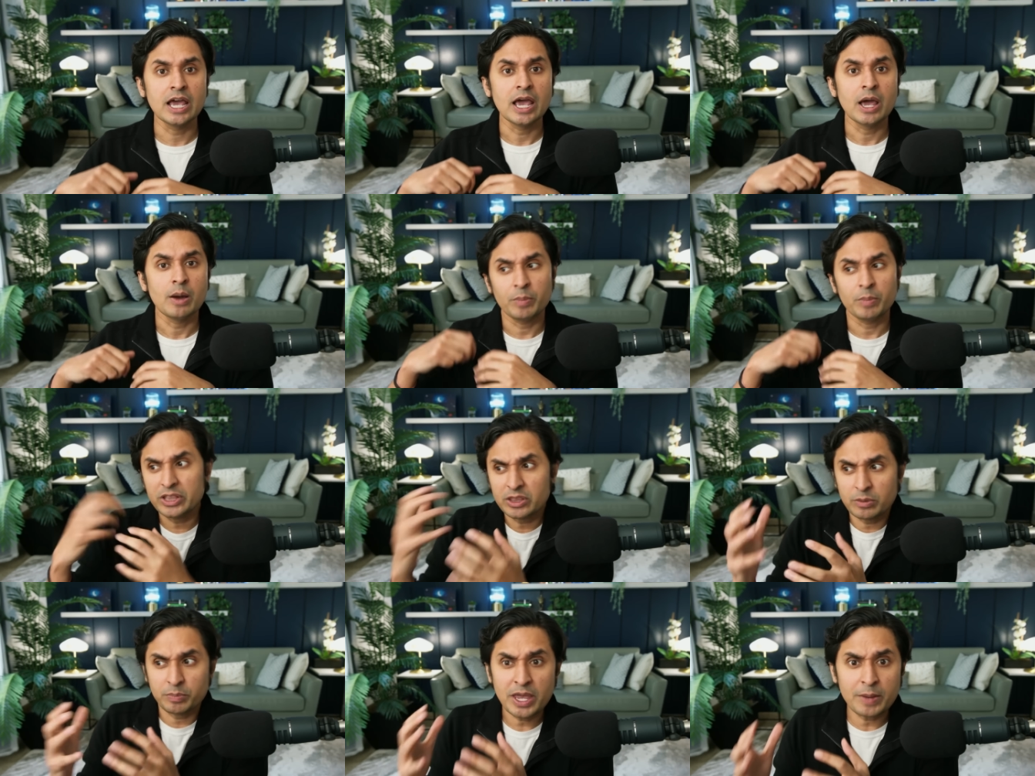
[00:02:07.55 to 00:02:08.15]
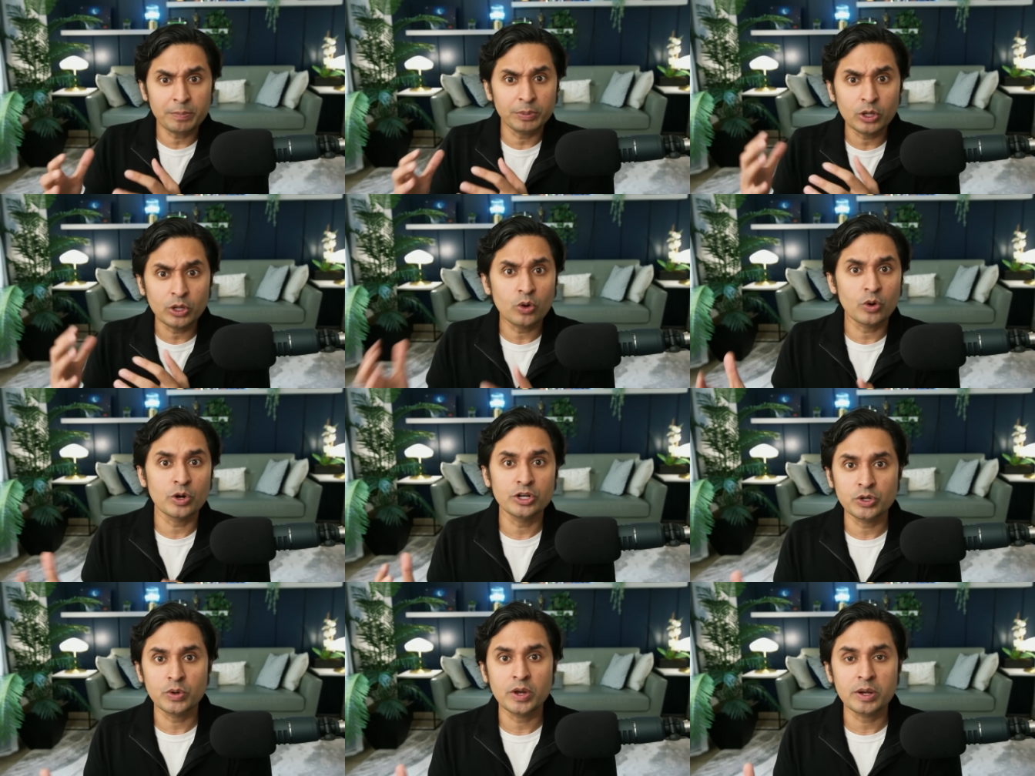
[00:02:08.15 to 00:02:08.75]
But the people who are
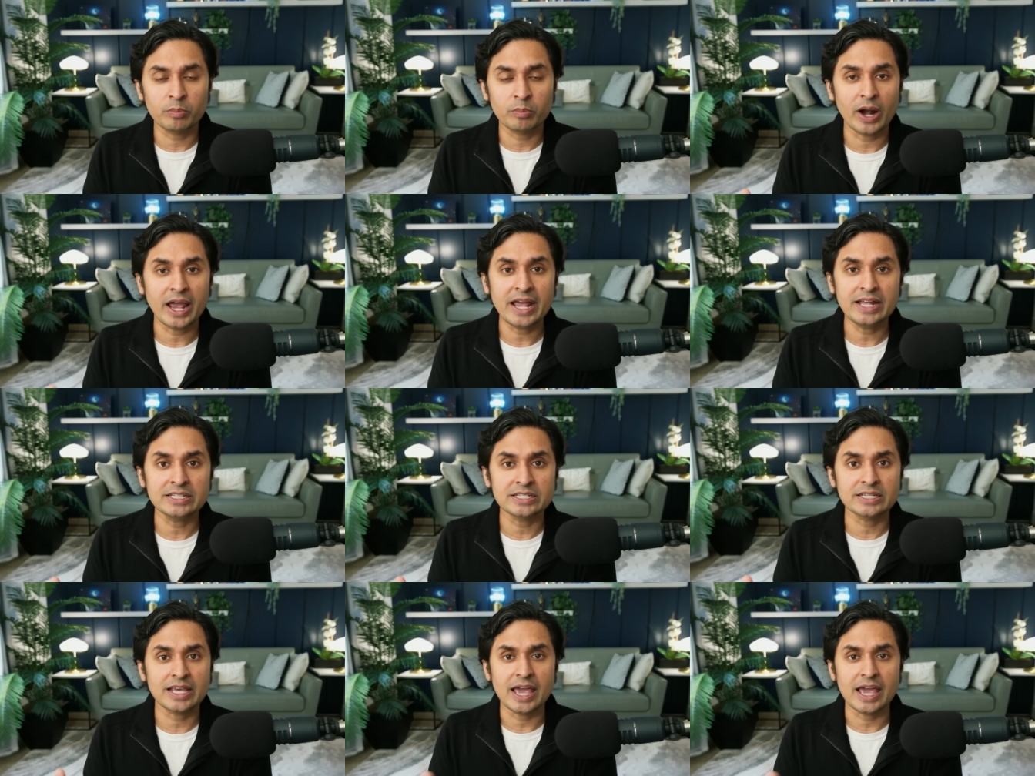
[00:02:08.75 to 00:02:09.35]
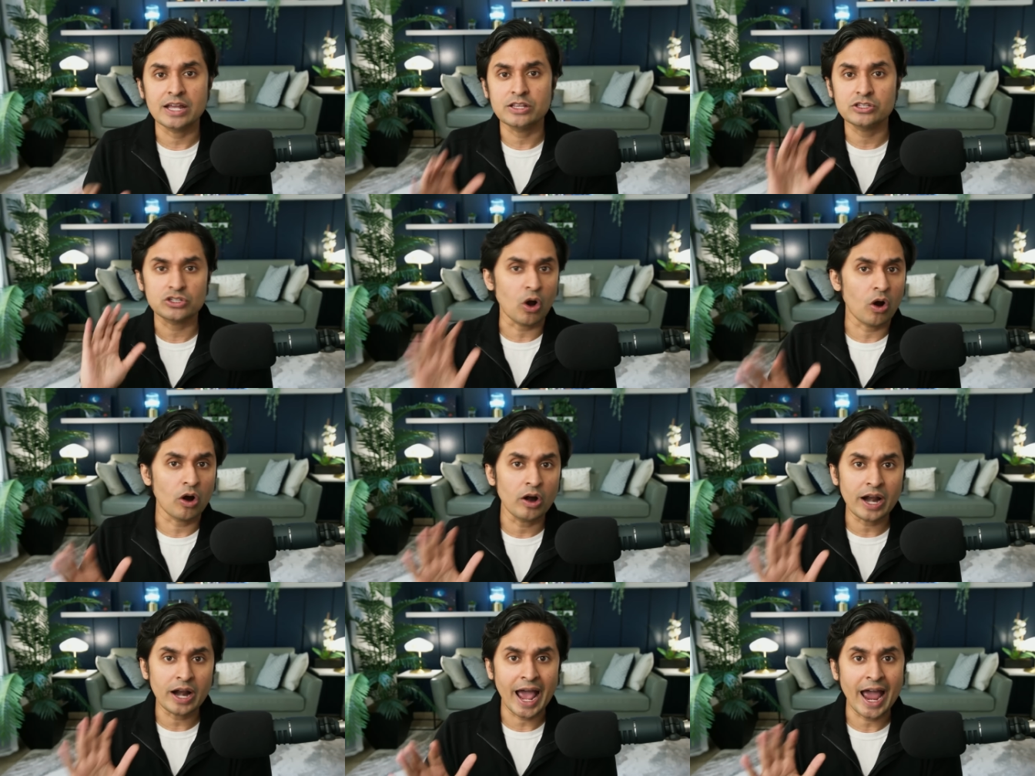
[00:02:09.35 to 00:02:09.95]
doing brain scans
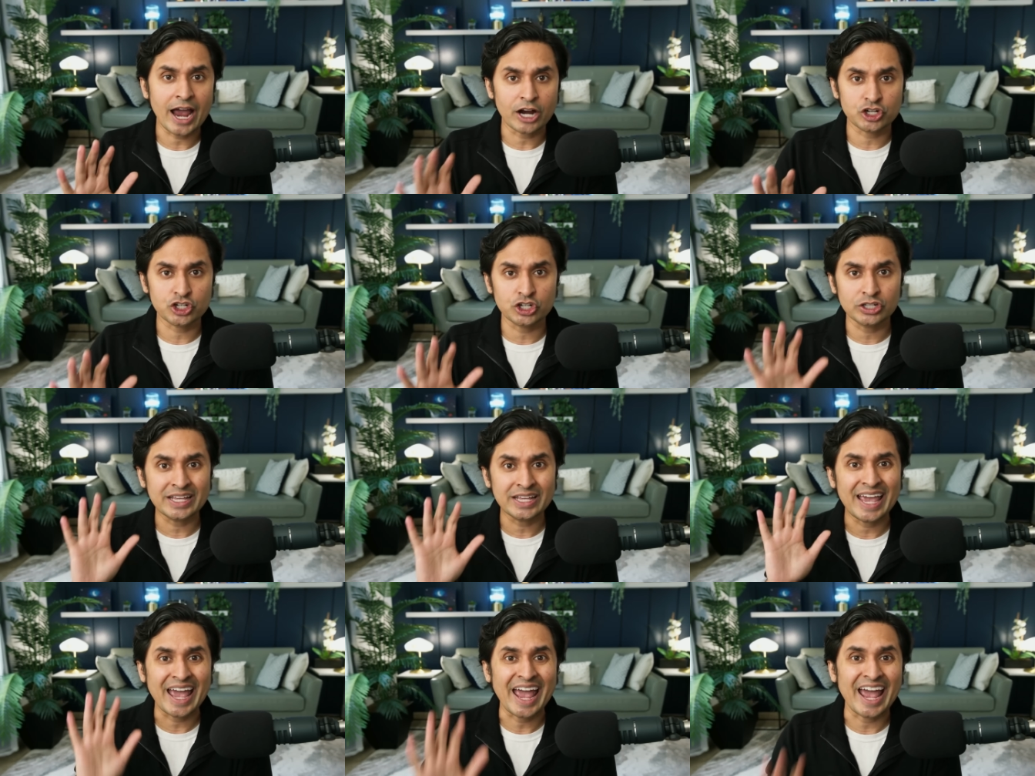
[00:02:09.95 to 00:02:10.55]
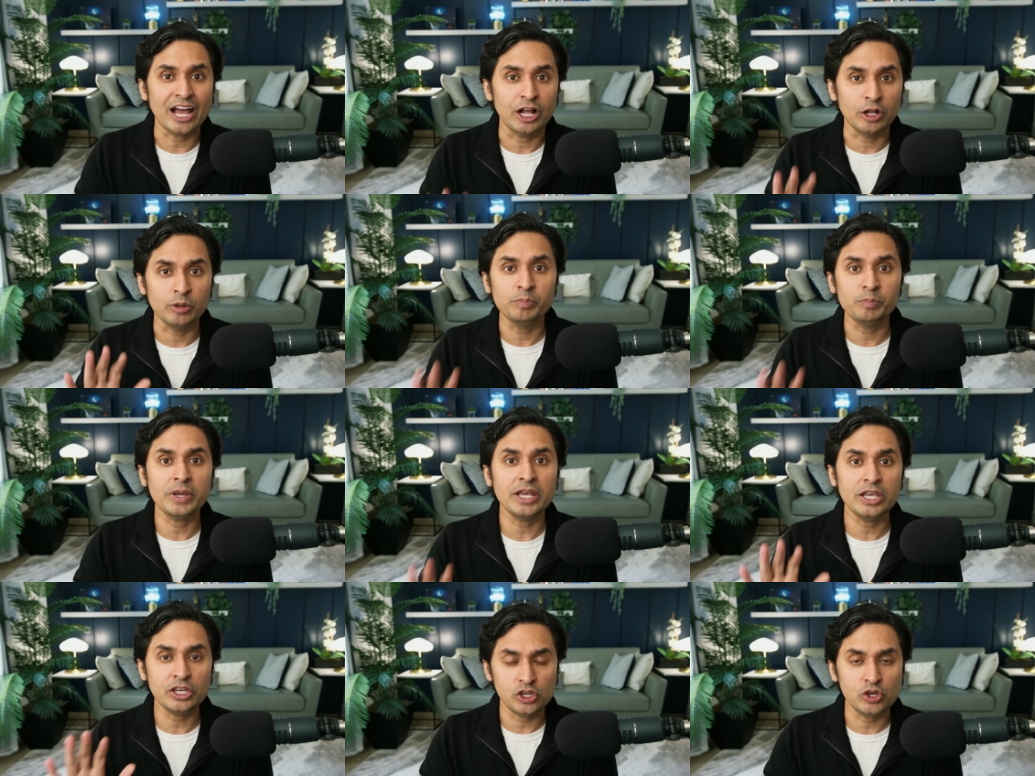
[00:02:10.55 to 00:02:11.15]
aren't actually
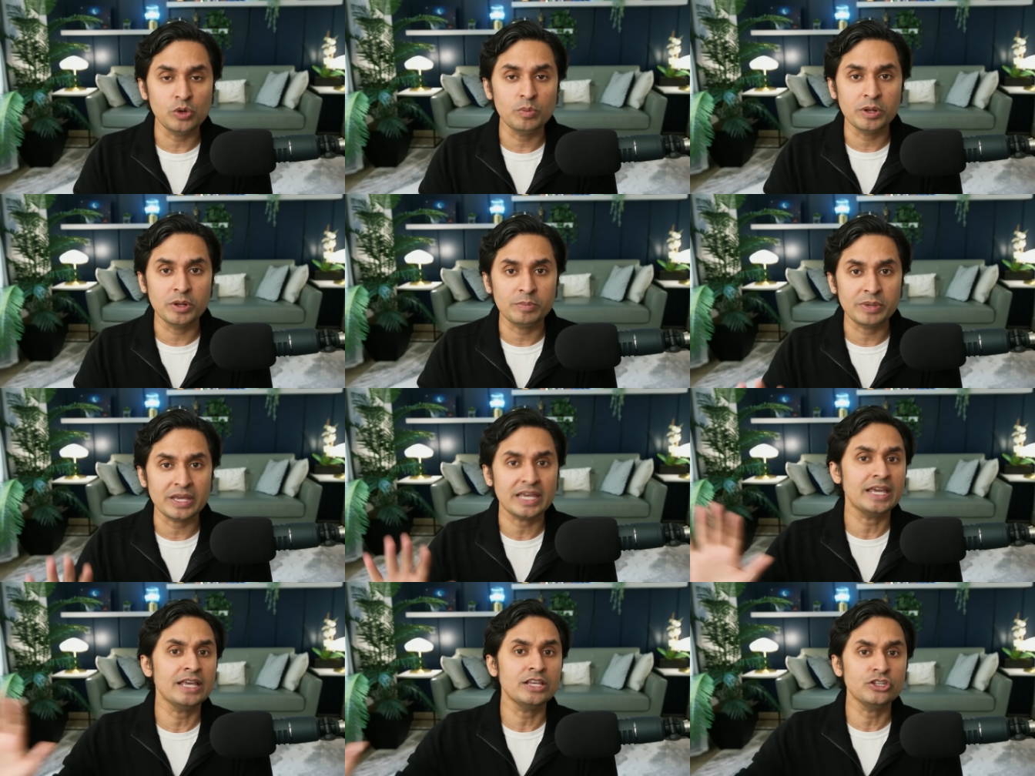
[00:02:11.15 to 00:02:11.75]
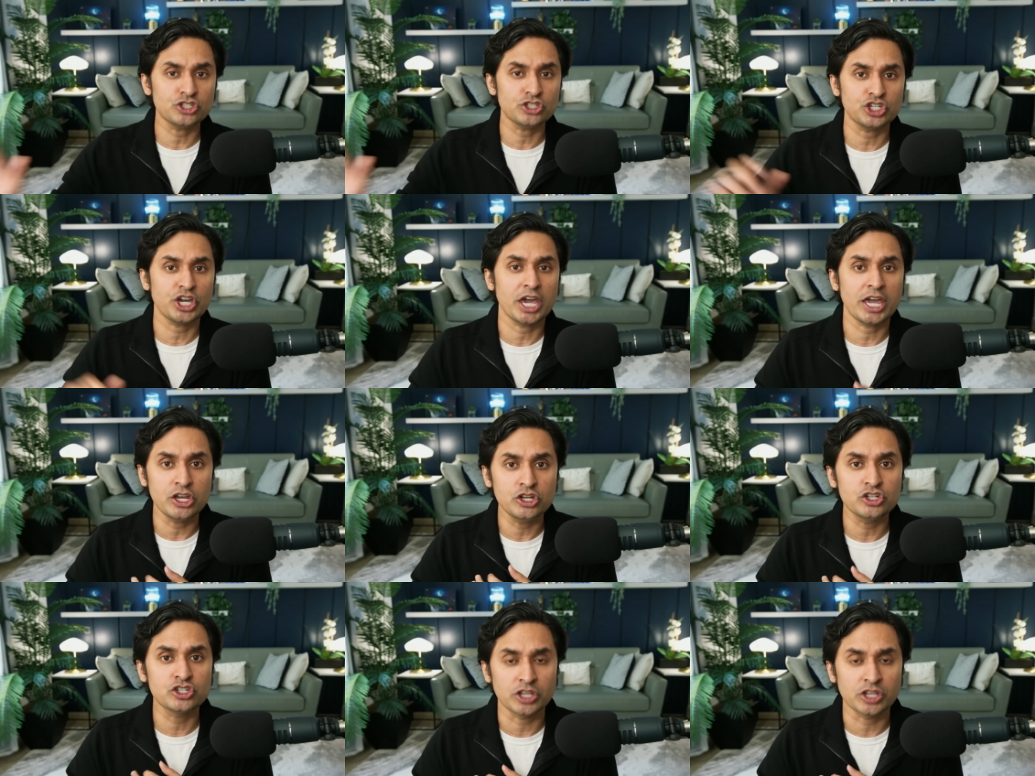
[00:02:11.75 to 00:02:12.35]
helping human beings
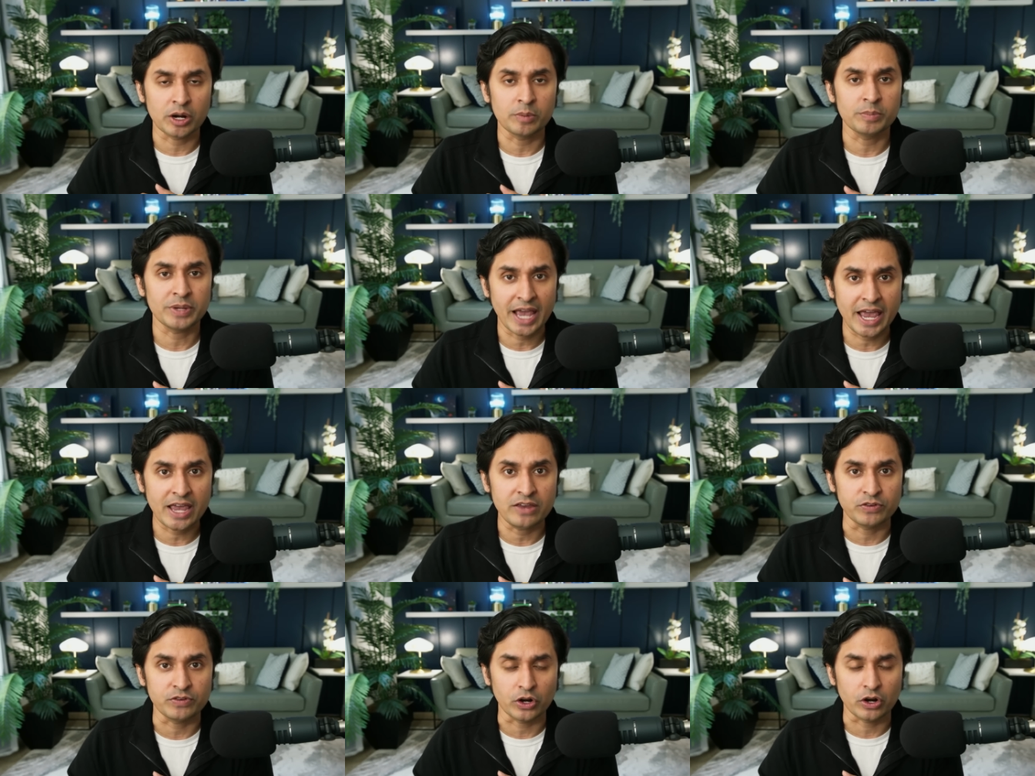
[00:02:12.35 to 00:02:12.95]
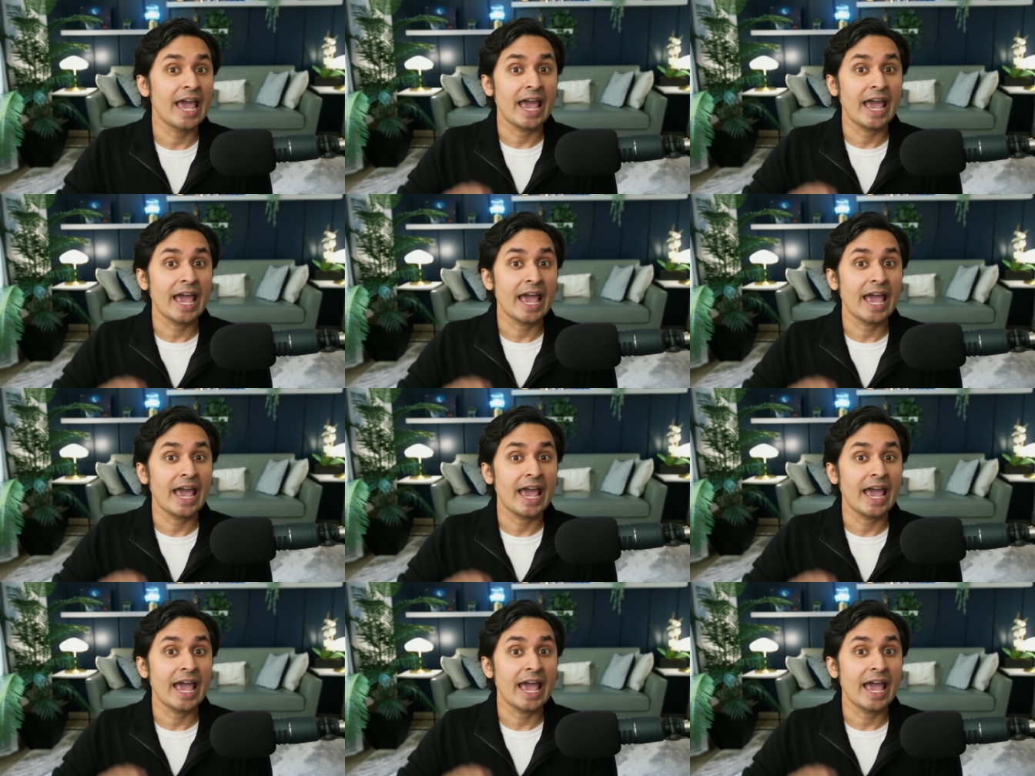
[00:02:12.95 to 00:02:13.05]
change their behavior.